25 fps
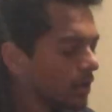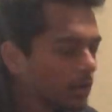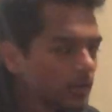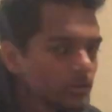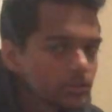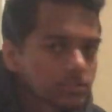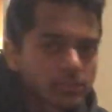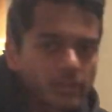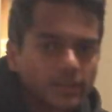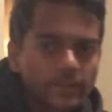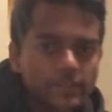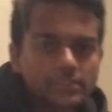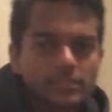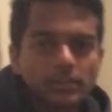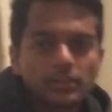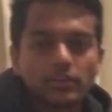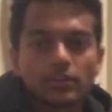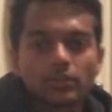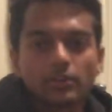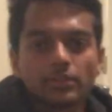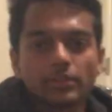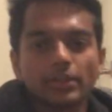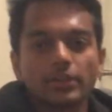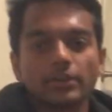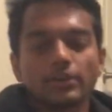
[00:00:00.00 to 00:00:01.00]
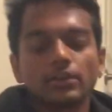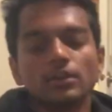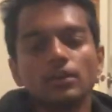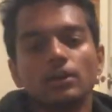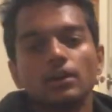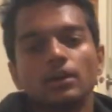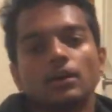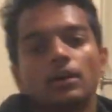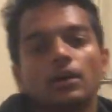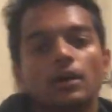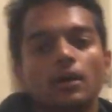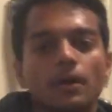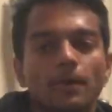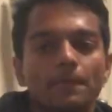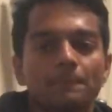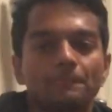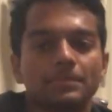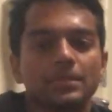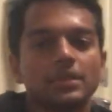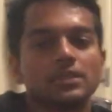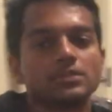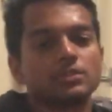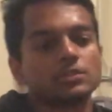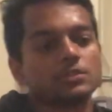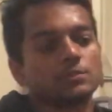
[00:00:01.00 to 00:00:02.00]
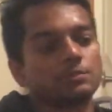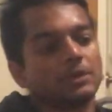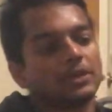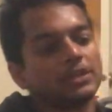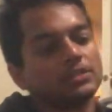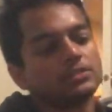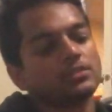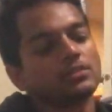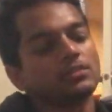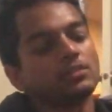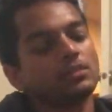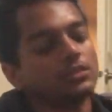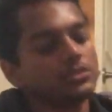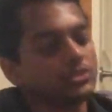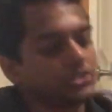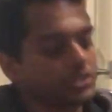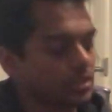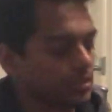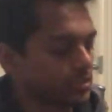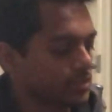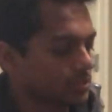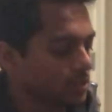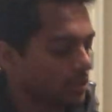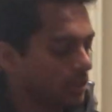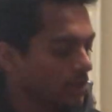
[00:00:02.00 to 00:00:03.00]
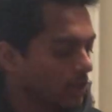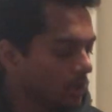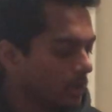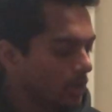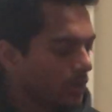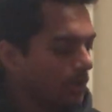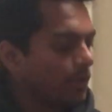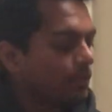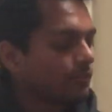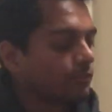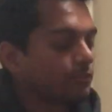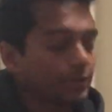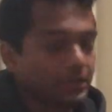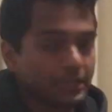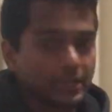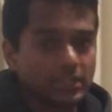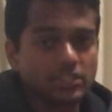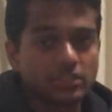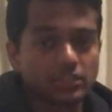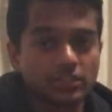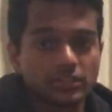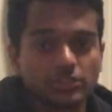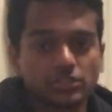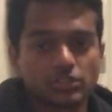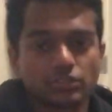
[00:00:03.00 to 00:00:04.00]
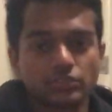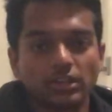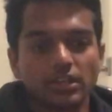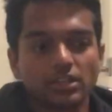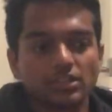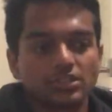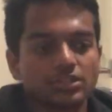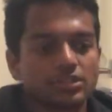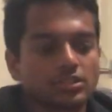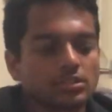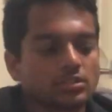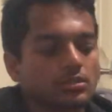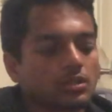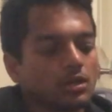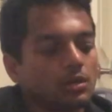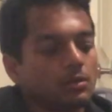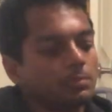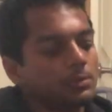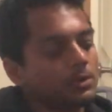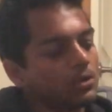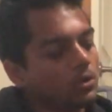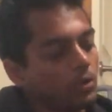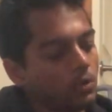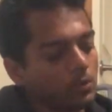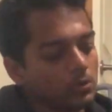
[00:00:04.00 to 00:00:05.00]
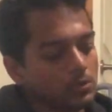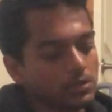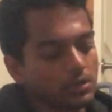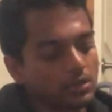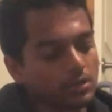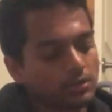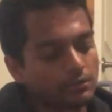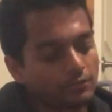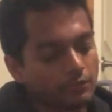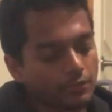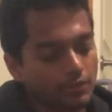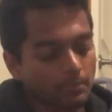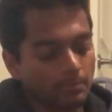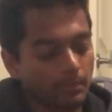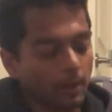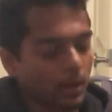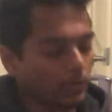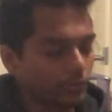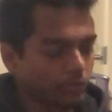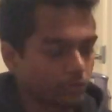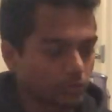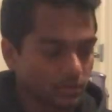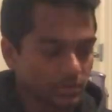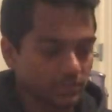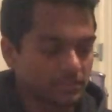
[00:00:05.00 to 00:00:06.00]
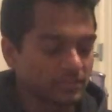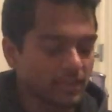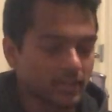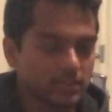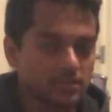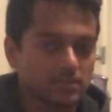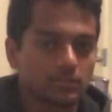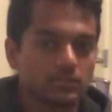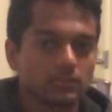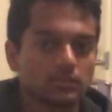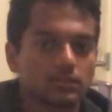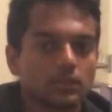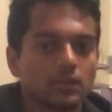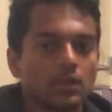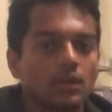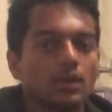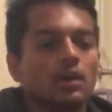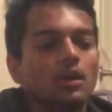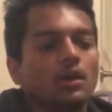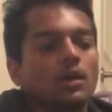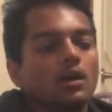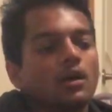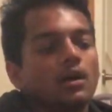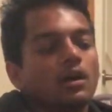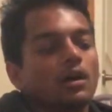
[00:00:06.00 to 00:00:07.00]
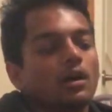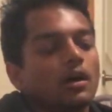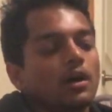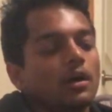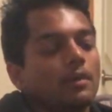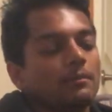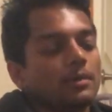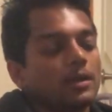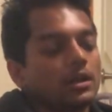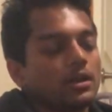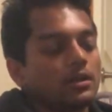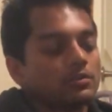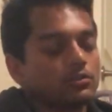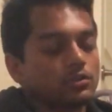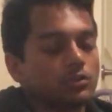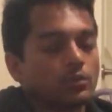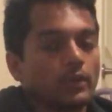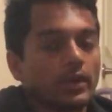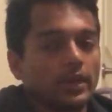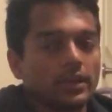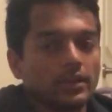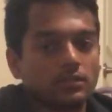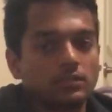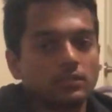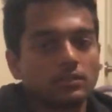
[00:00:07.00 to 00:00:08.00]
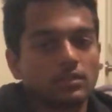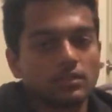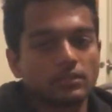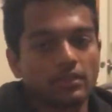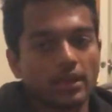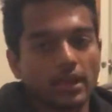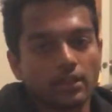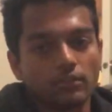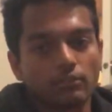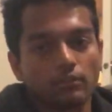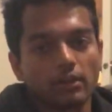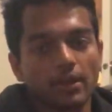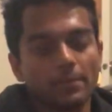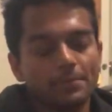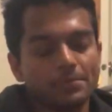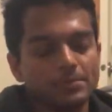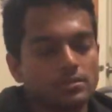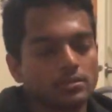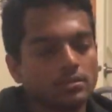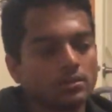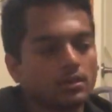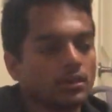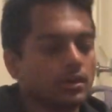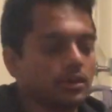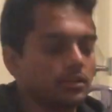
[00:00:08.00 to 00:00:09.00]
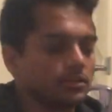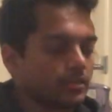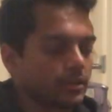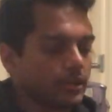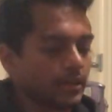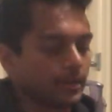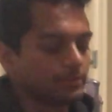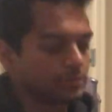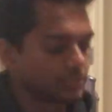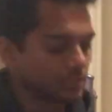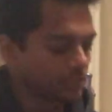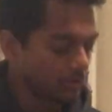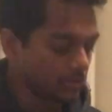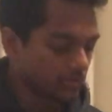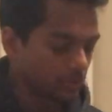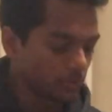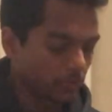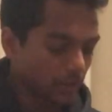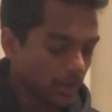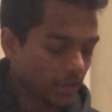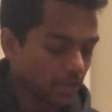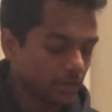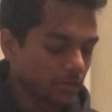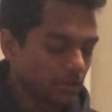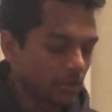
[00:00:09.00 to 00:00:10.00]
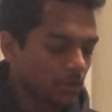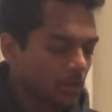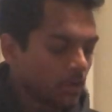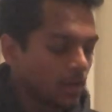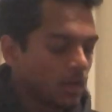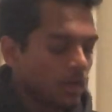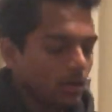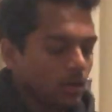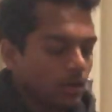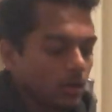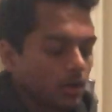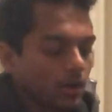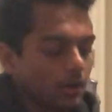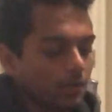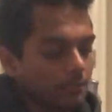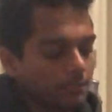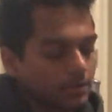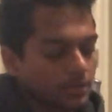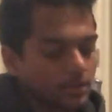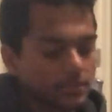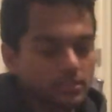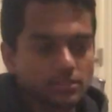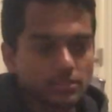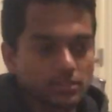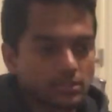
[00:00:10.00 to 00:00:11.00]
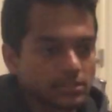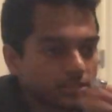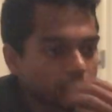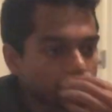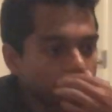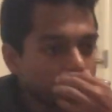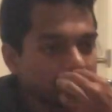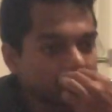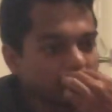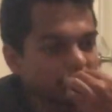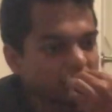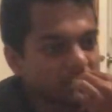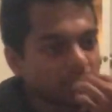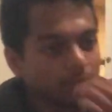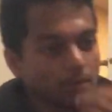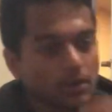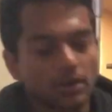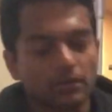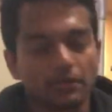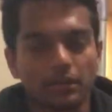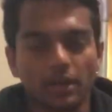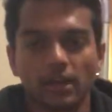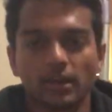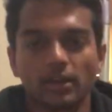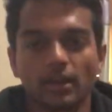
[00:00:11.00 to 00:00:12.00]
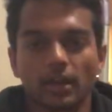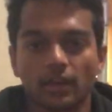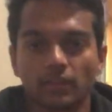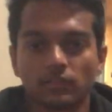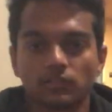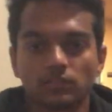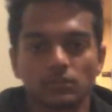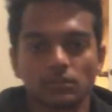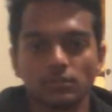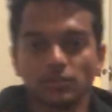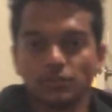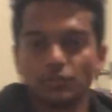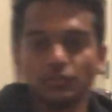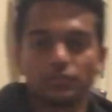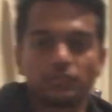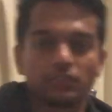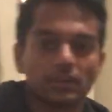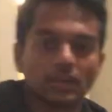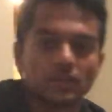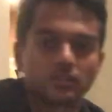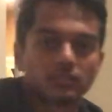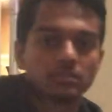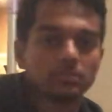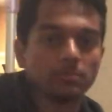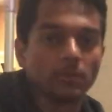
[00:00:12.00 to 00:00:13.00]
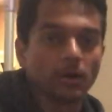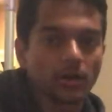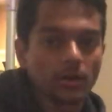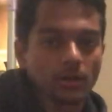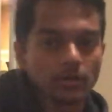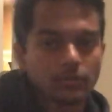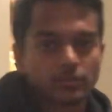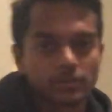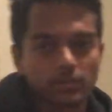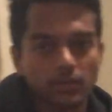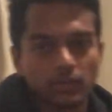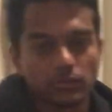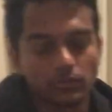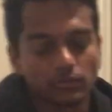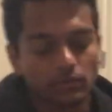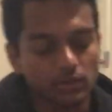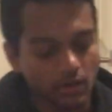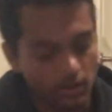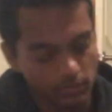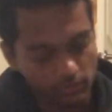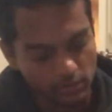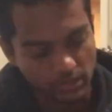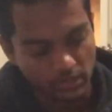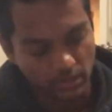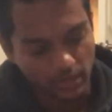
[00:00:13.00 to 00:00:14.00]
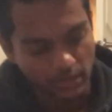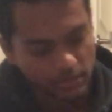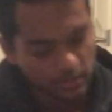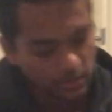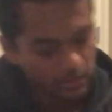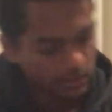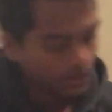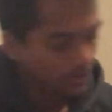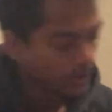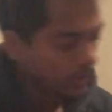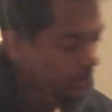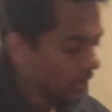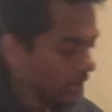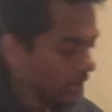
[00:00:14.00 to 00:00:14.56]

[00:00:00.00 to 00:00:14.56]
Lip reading: So like I said earlier, this is basically just for each of the stretches, I'll be holding it for about 3 seconds, and I'll do 8 to 10 reps. Today I'm just going to do 8, because since the race is tomorrow night, I can still do this again tomorrow to get the recovery that I need.